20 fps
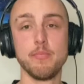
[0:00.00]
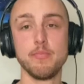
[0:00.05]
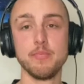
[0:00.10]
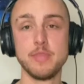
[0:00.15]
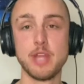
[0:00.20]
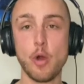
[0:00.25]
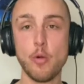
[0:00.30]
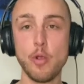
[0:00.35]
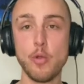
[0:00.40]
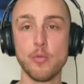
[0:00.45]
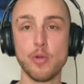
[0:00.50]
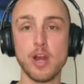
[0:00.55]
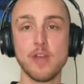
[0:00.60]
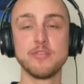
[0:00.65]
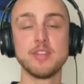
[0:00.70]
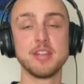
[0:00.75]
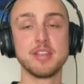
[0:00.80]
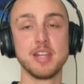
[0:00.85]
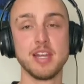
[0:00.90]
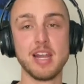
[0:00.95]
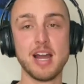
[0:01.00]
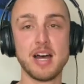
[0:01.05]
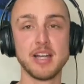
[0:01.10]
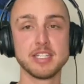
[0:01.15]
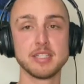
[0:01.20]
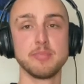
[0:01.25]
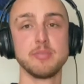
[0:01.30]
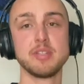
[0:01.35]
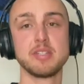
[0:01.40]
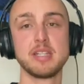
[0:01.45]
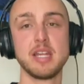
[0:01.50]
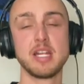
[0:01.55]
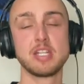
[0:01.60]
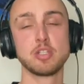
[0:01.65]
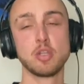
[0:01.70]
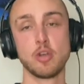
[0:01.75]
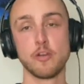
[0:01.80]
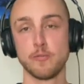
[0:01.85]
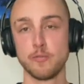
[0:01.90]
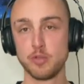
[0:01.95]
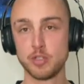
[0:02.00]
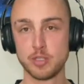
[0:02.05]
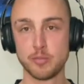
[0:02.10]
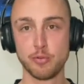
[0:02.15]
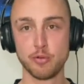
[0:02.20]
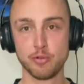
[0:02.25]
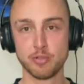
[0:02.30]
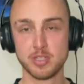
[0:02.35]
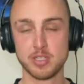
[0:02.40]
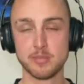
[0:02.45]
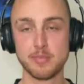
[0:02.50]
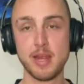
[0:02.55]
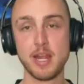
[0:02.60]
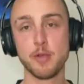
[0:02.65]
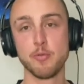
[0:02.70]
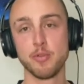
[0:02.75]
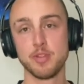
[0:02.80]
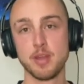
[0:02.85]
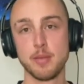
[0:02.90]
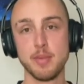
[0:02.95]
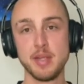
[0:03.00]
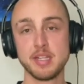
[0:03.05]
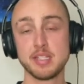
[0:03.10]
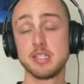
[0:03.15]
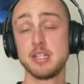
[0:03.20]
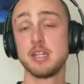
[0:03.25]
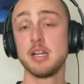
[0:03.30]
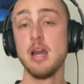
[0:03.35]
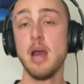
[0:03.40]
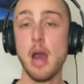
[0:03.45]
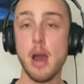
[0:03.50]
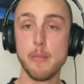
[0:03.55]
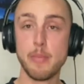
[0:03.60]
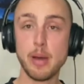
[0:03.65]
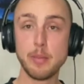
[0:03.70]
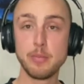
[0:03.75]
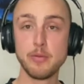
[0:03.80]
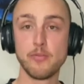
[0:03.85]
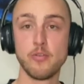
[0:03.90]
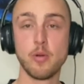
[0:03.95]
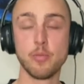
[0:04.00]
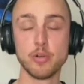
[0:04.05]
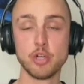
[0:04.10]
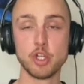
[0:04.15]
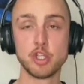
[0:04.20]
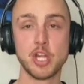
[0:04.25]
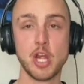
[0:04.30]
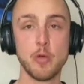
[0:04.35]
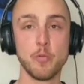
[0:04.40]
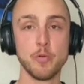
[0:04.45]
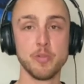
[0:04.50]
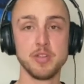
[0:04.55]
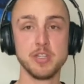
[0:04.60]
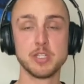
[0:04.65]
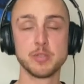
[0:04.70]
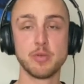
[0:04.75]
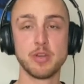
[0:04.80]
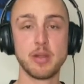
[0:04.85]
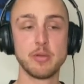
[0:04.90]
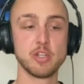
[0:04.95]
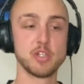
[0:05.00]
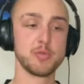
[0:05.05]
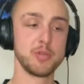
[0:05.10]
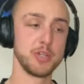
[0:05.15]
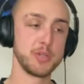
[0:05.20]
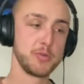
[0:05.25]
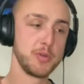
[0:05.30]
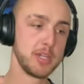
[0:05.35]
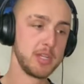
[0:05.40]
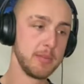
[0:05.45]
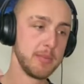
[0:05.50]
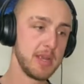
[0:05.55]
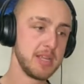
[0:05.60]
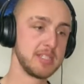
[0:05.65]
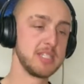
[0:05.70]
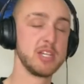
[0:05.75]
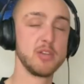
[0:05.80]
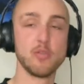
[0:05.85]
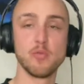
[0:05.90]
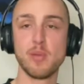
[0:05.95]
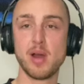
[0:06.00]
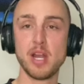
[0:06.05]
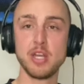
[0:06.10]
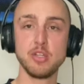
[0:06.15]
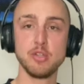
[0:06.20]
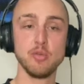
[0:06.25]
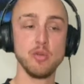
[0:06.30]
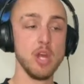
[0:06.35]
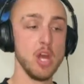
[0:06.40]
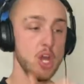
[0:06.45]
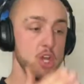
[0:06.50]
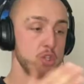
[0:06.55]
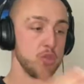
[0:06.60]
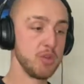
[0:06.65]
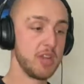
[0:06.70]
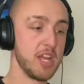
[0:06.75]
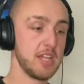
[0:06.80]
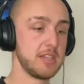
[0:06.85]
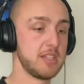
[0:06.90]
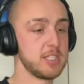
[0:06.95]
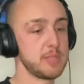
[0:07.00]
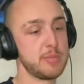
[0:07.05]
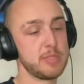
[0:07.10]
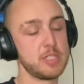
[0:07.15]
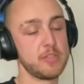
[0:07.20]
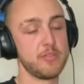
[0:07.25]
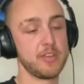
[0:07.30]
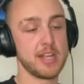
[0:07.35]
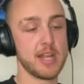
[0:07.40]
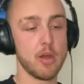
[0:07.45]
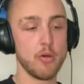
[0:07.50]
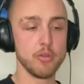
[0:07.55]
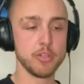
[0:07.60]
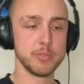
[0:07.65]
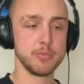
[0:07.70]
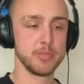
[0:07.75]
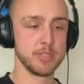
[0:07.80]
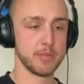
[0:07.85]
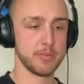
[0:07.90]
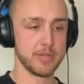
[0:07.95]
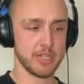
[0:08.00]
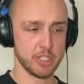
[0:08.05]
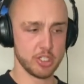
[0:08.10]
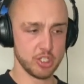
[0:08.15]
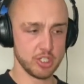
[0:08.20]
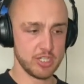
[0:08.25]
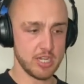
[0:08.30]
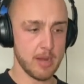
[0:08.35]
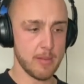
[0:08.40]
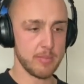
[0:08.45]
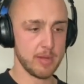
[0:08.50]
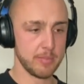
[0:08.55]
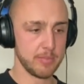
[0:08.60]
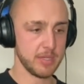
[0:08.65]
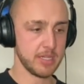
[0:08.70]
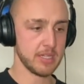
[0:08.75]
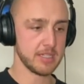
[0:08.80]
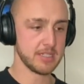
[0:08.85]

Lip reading: Now we arrived at the last mistakes a lot of music producers make when they're mixing, but before I'm going to share with this one, I just want to quickly basically remind you to get the specific house music production template, because